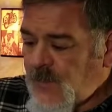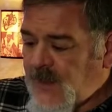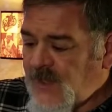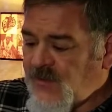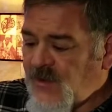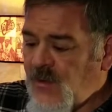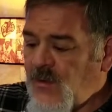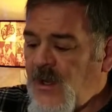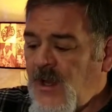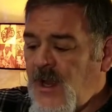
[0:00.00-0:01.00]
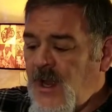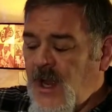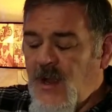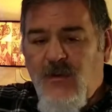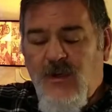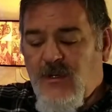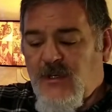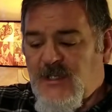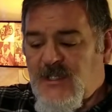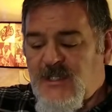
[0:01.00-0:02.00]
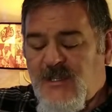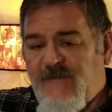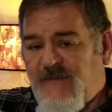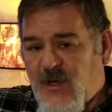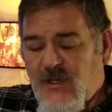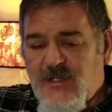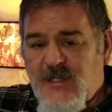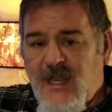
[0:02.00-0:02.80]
So this is the first